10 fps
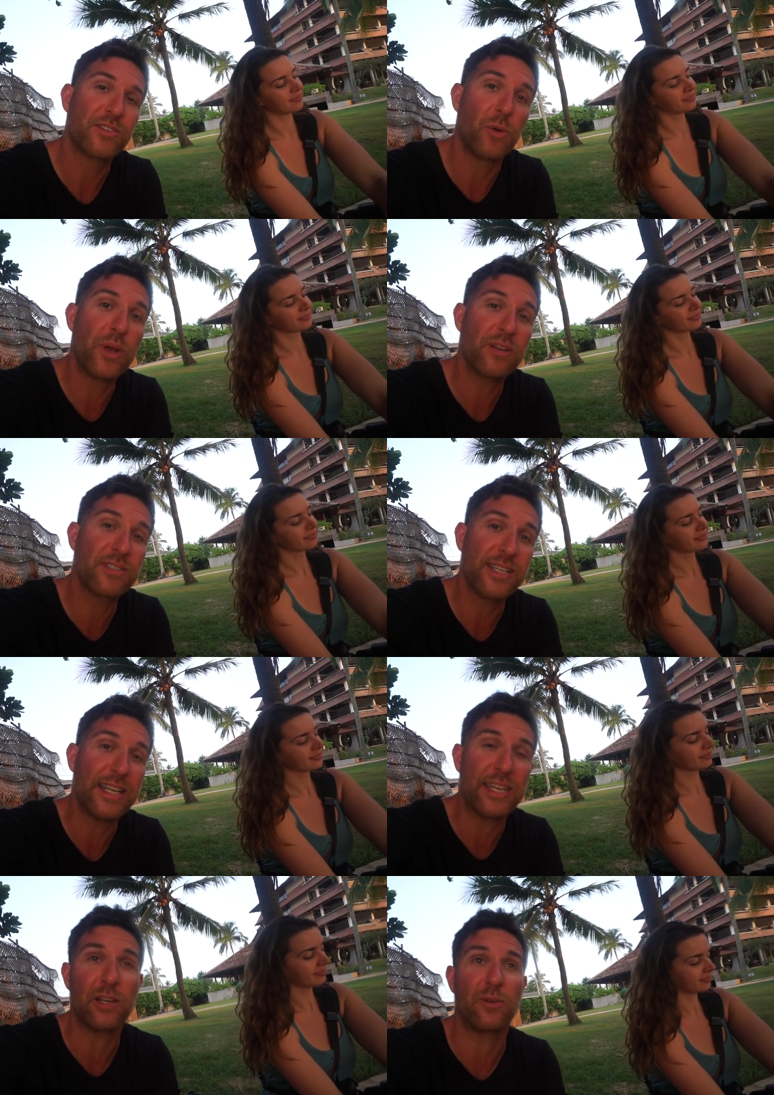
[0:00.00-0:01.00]
Speaker 1: So we are
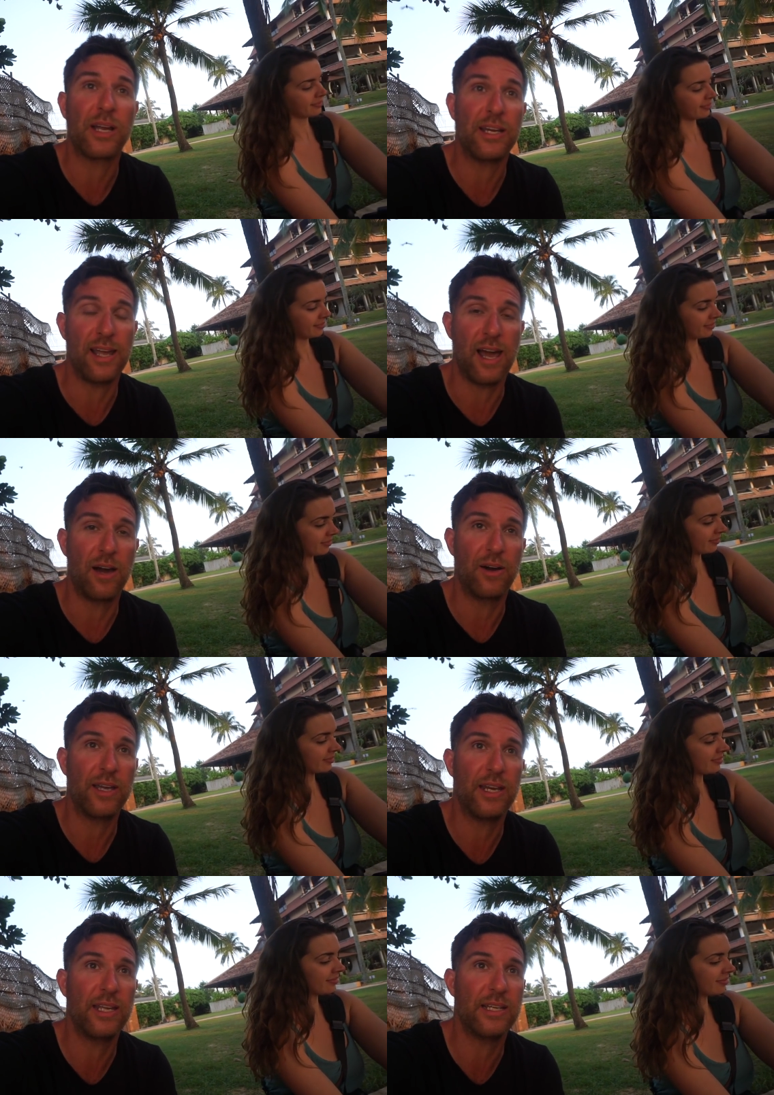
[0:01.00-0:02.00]
sitting here right
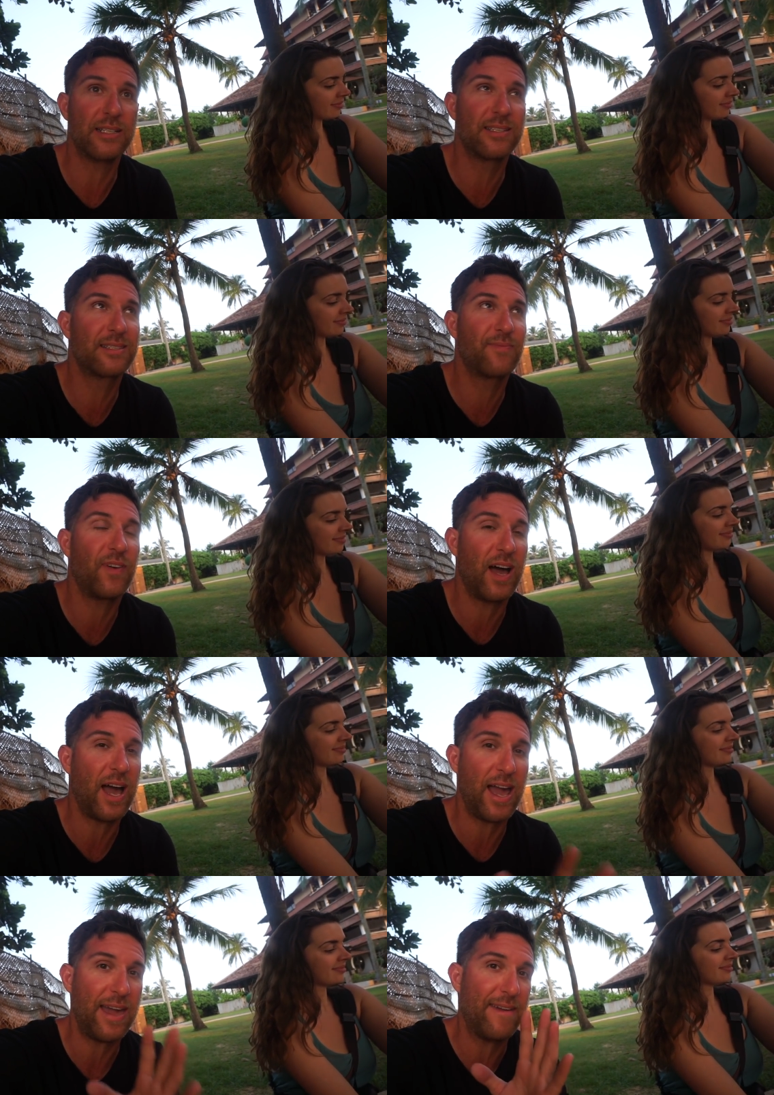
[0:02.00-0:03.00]
now. It is
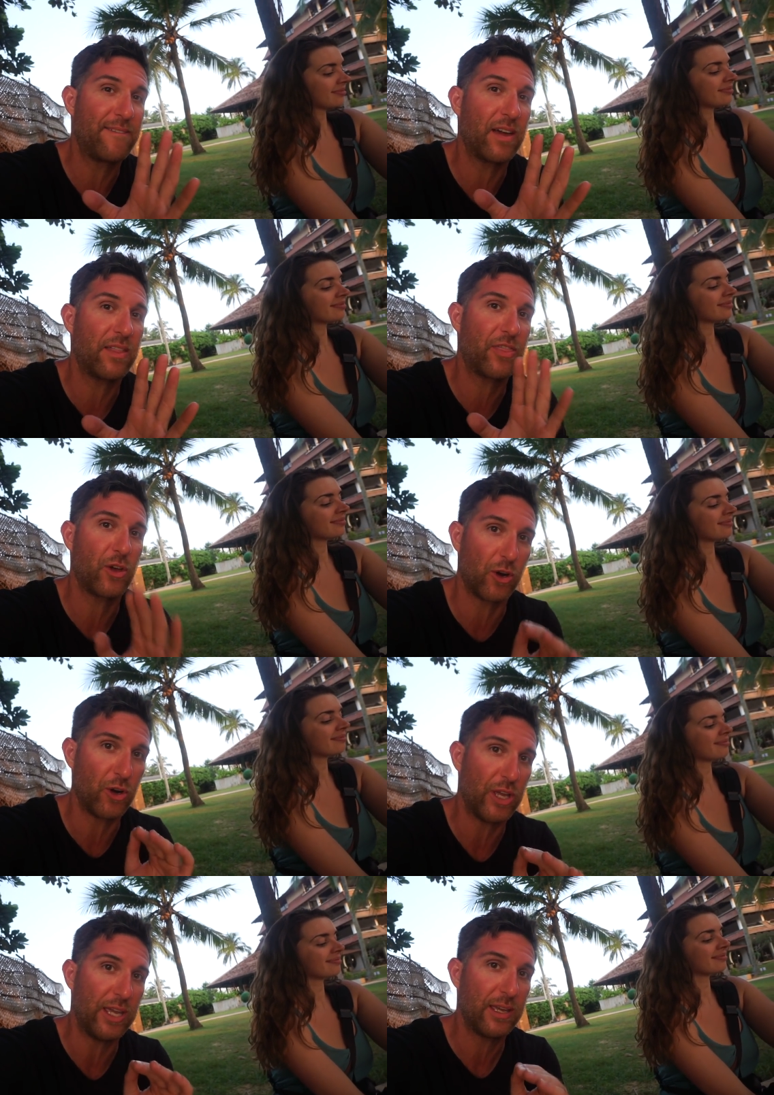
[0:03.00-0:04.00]
five
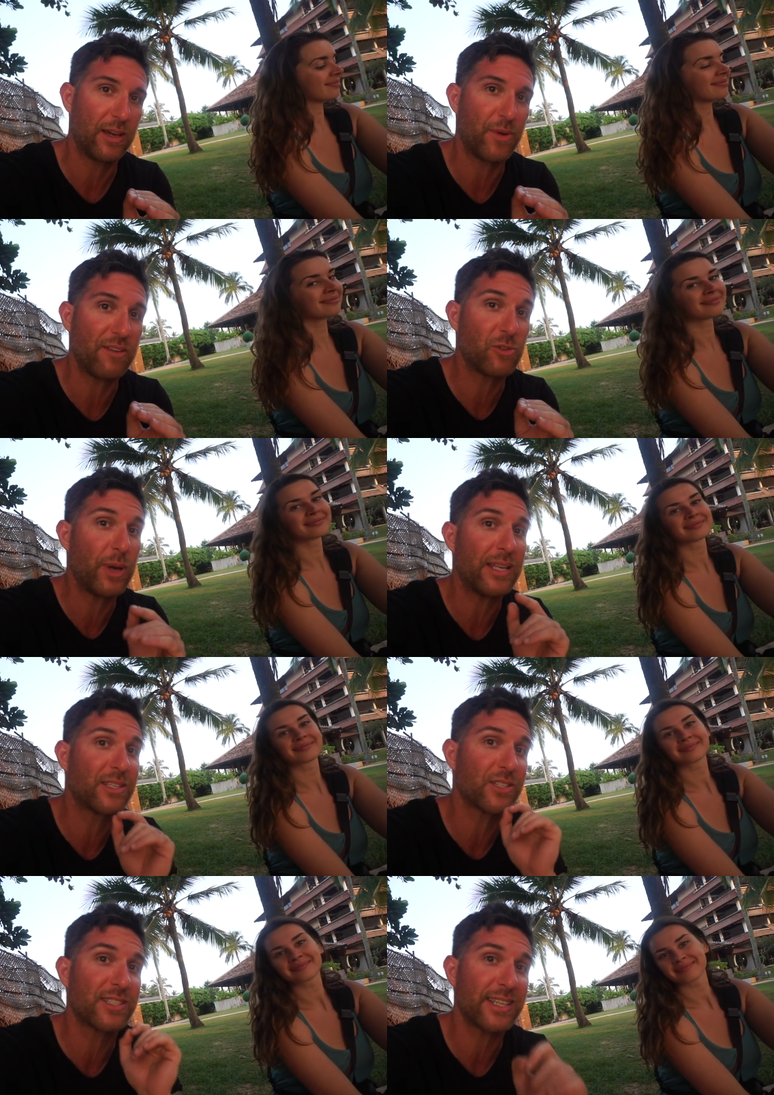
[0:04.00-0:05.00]
thirty and we have to wait
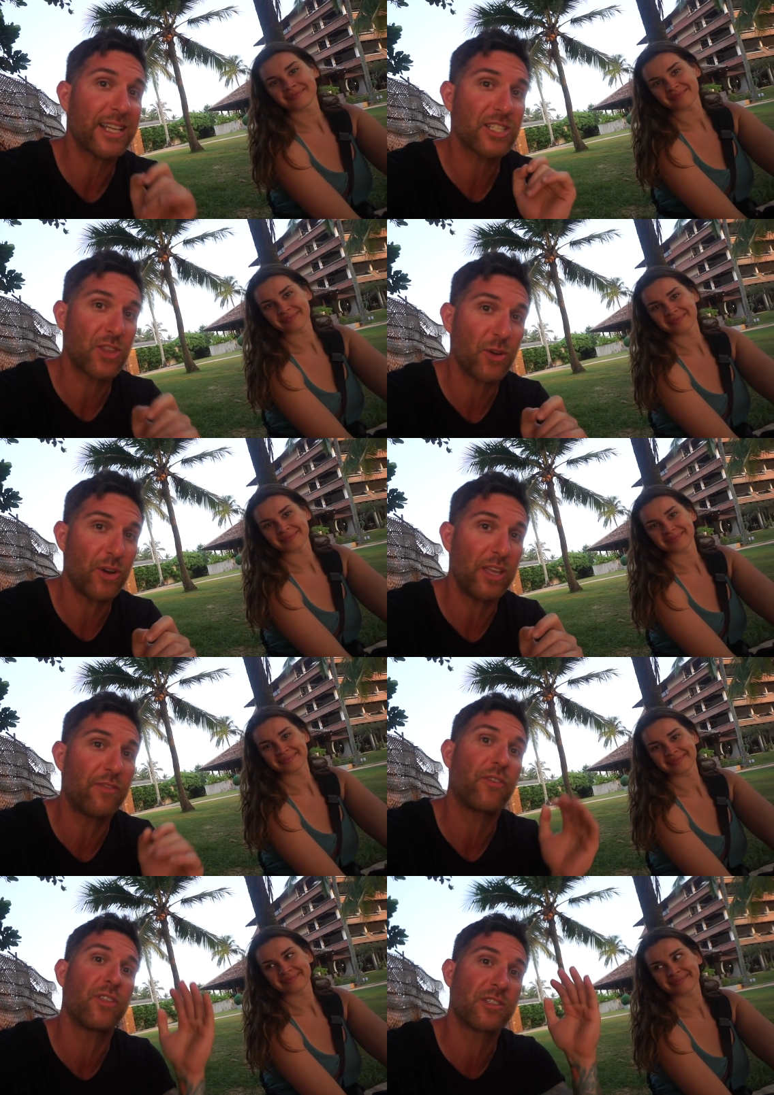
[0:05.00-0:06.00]
until six
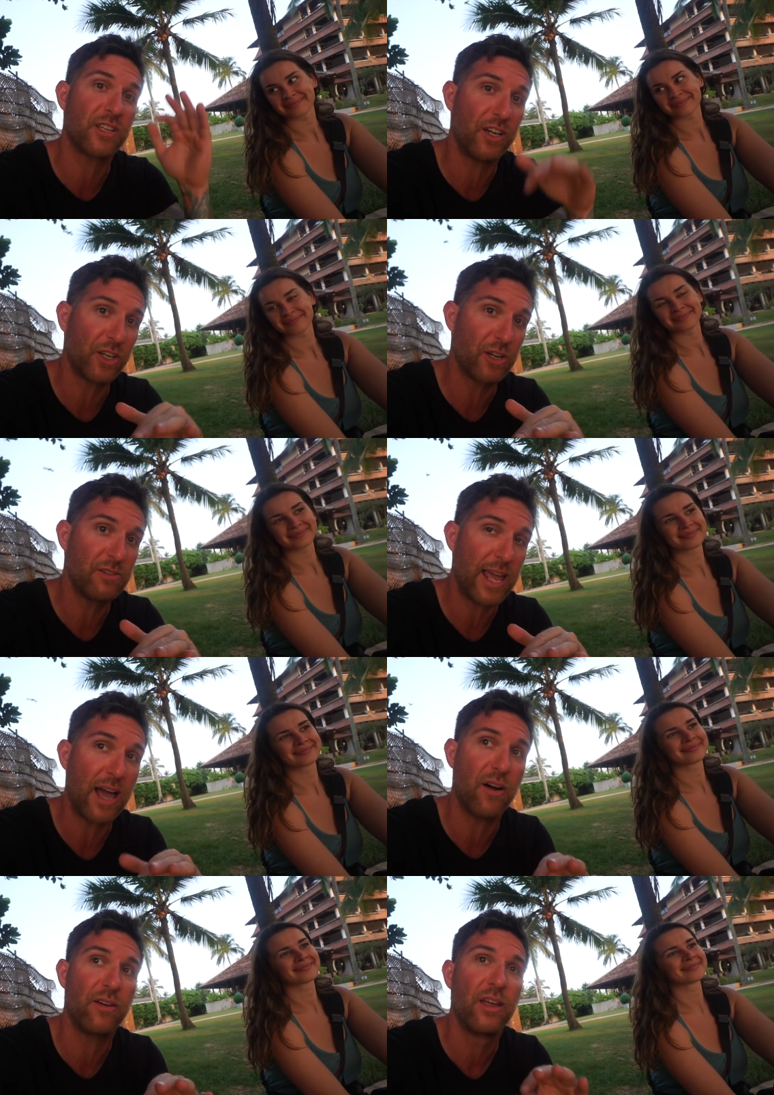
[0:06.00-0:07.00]
thirty for the sun to go
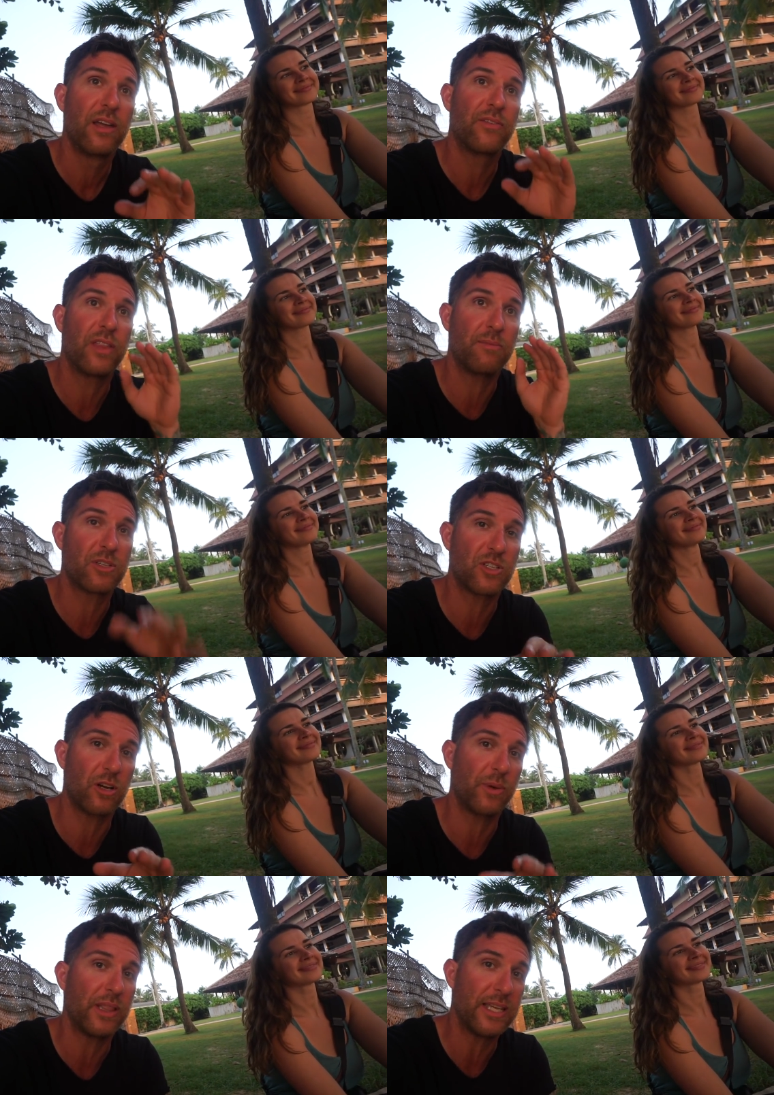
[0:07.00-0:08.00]
down for them to
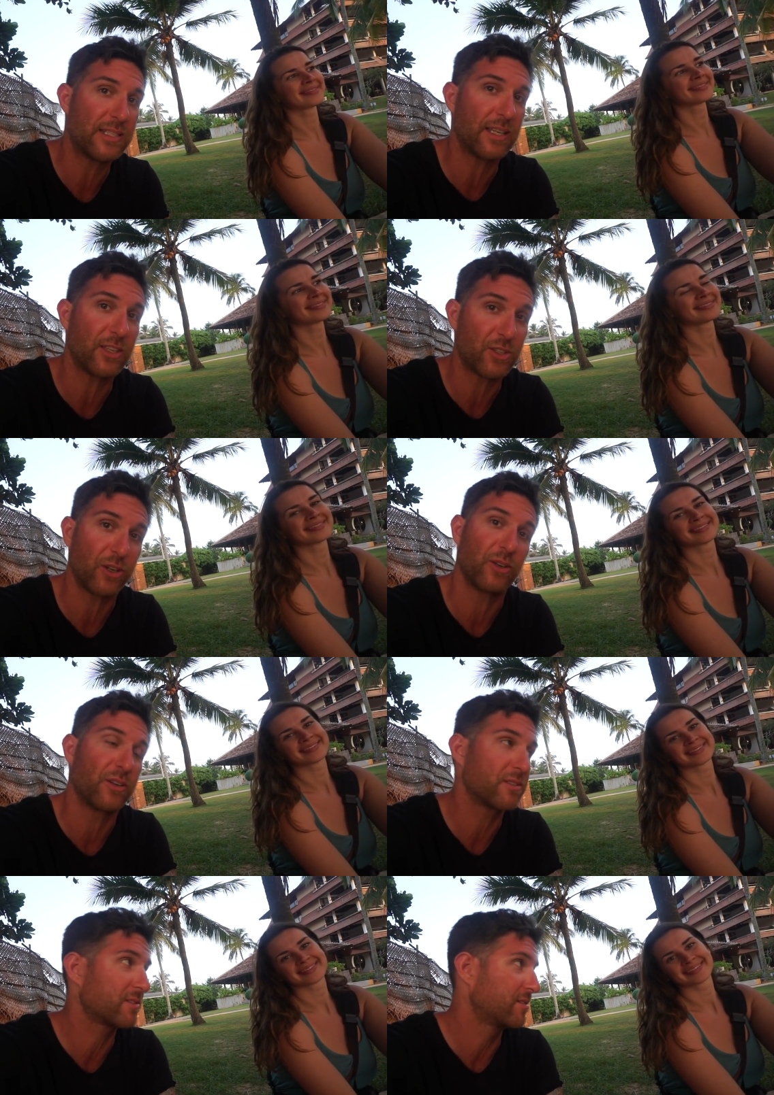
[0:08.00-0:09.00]
start releasing the
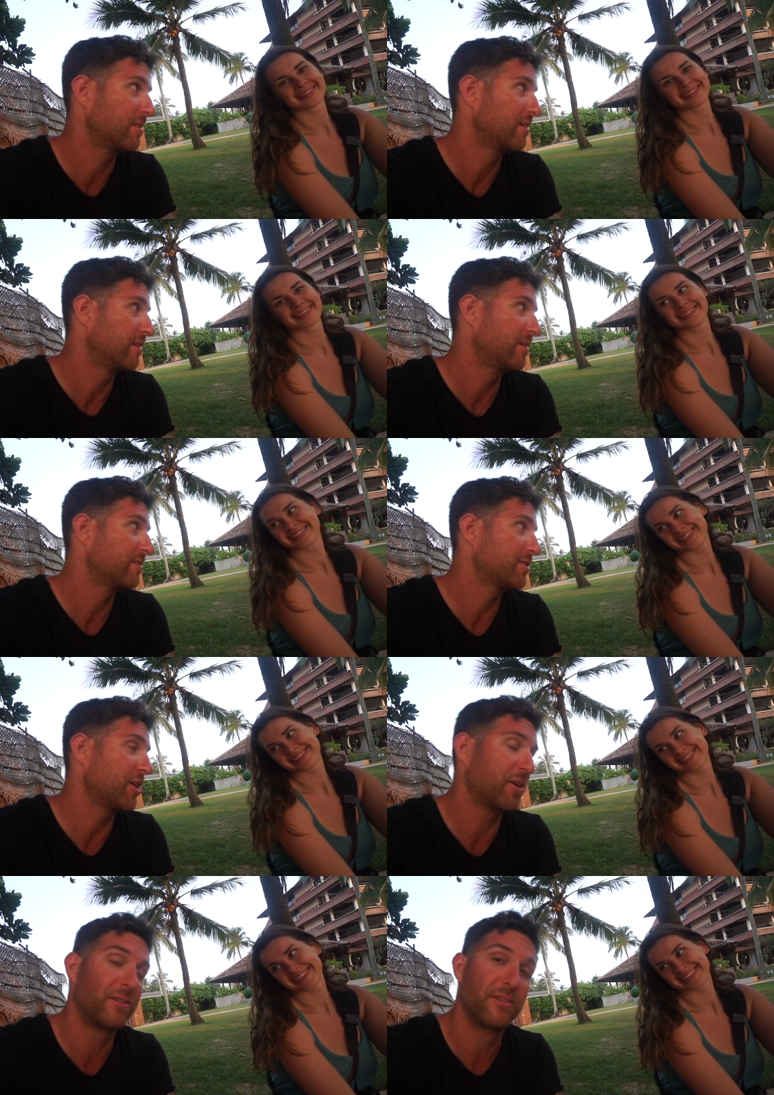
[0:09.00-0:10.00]
turtles. So